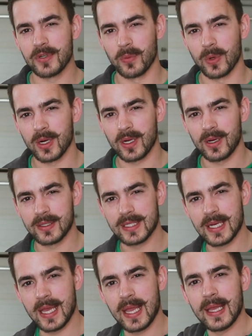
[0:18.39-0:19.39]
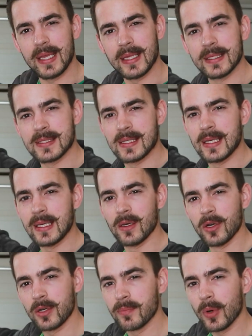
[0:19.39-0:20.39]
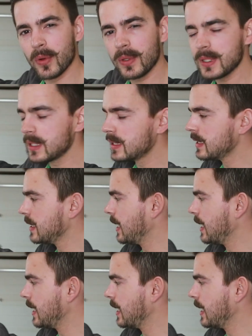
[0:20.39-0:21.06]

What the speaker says: to work on today is the hood mold.